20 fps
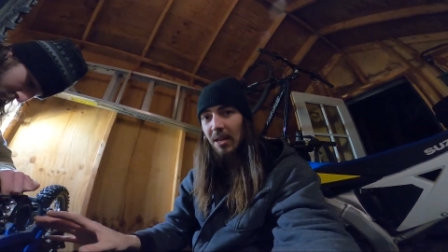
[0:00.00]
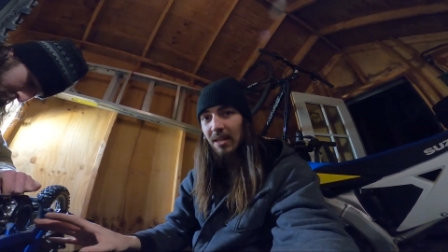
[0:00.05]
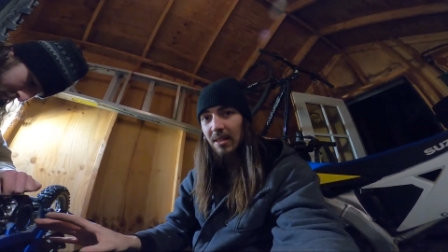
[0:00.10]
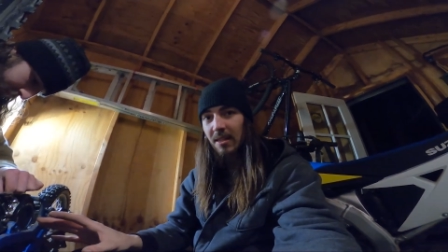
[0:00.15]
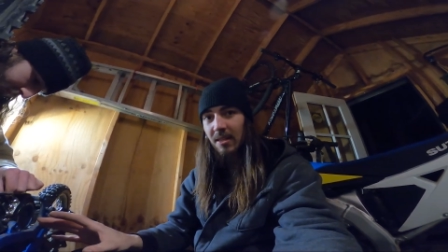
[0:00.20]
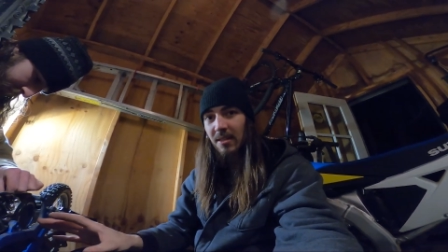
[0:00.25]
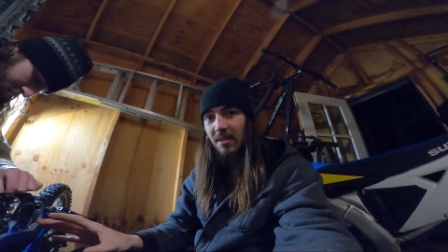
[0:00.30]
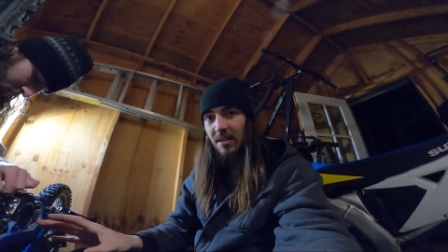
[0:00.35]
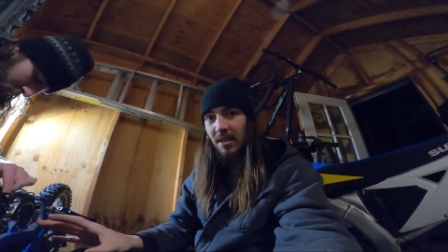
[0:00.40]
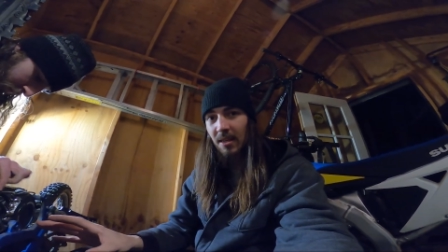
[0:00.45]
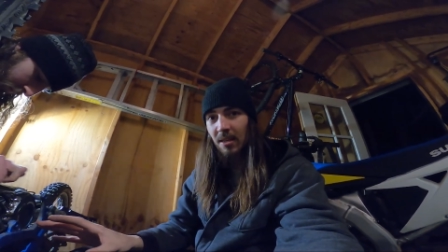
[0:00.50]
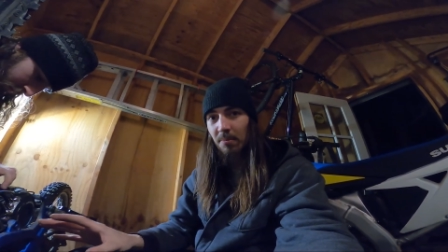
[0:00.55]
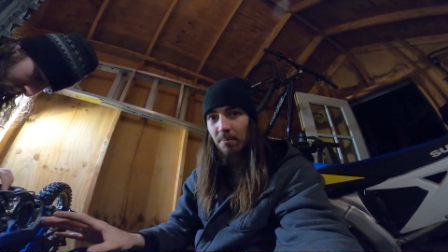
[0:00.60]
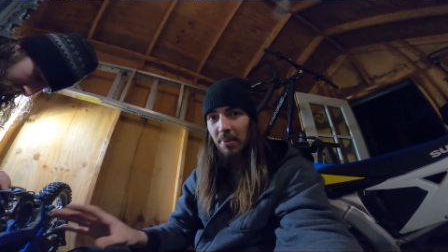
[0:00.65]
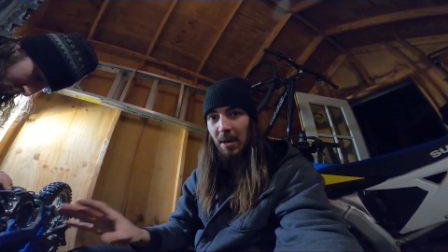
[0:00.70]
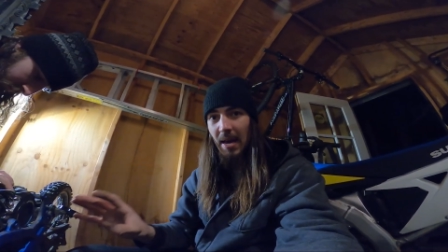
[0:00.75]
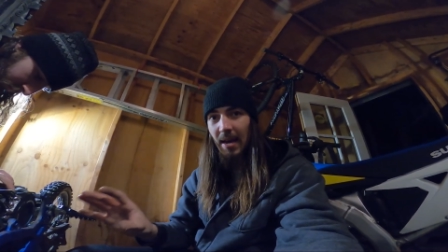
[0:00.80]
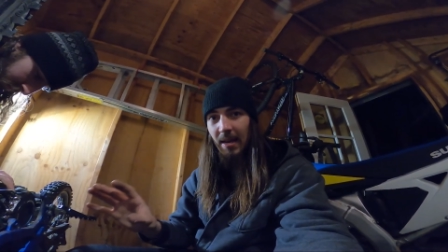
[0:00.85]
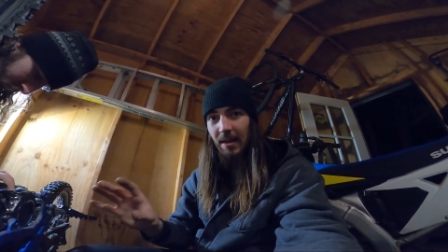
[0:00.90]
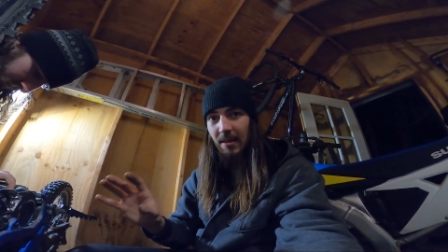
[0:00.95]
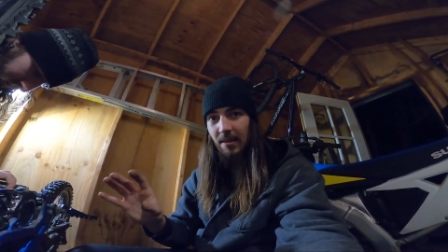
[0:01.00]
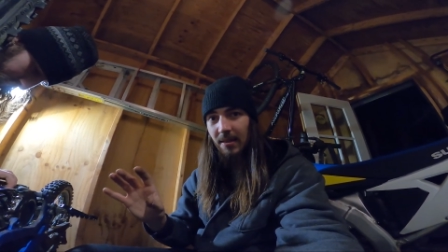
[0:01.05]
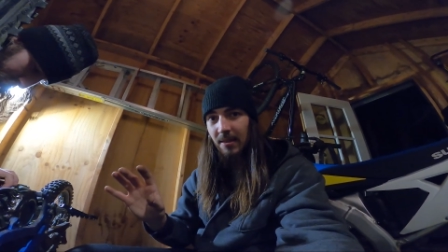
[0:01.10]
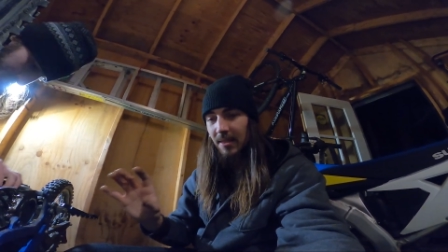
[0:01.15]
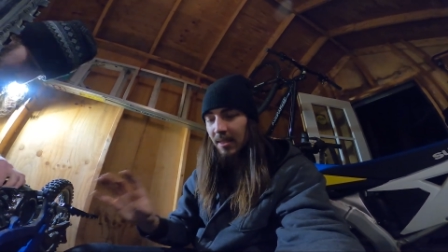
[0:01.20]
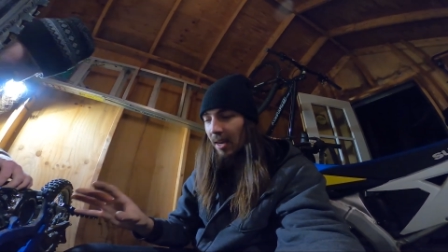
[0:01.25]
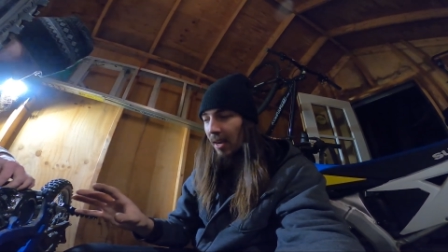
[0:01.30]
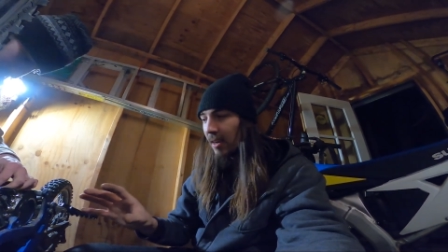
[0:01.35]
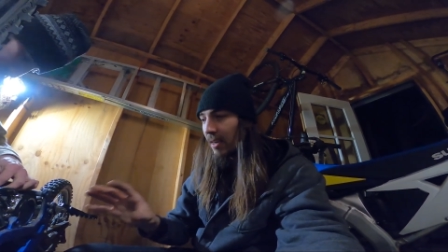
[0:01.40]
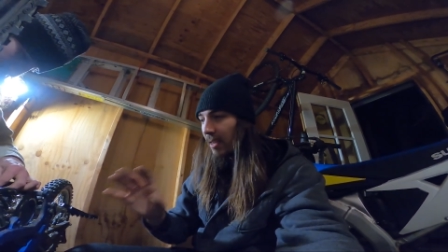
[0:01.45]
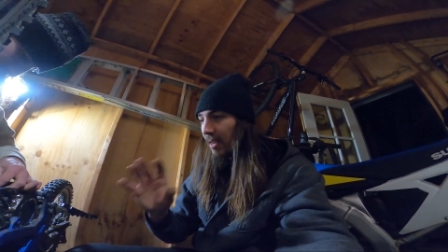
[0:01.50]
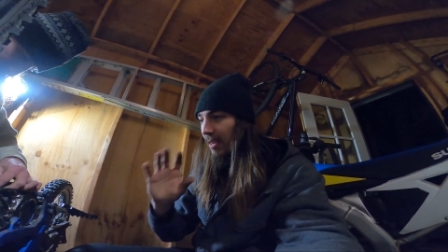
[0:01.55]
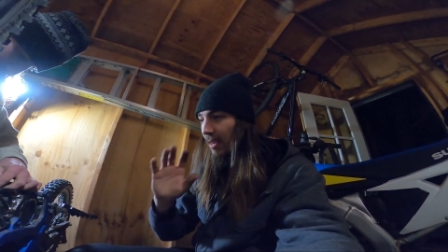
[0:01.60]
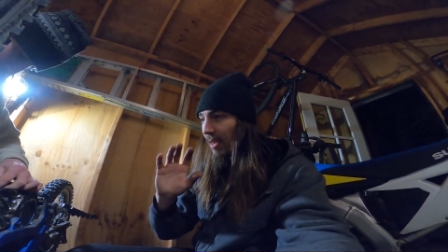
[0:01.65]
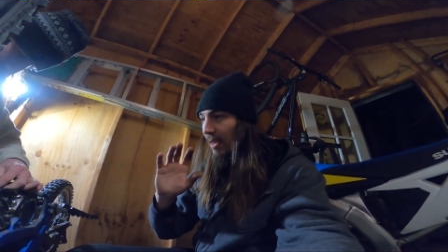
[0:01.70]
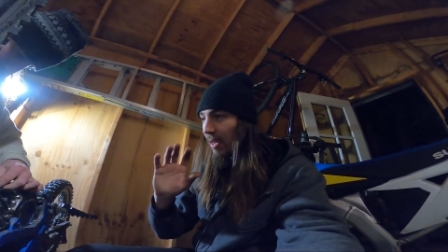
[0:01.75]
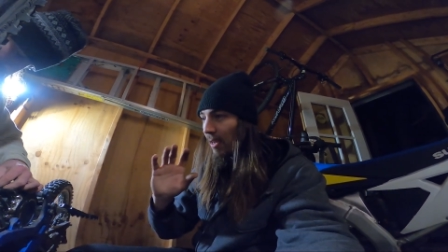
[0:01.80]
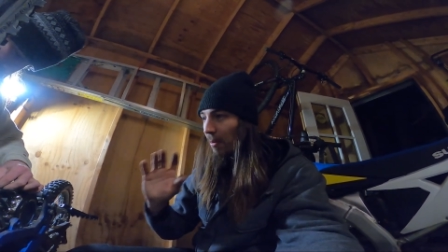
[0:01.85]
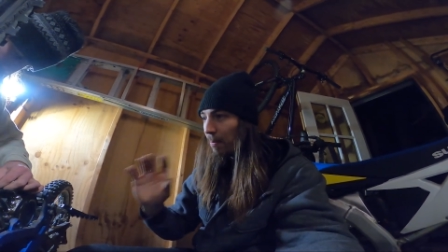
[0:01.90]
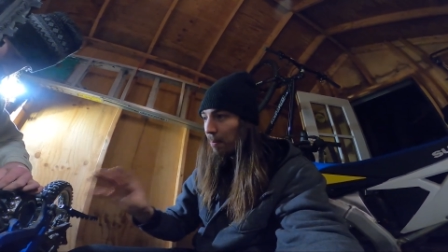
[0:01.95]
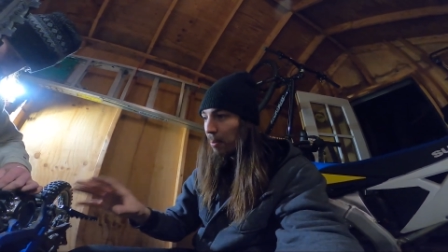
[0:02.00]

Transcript: we get this thing back tidy,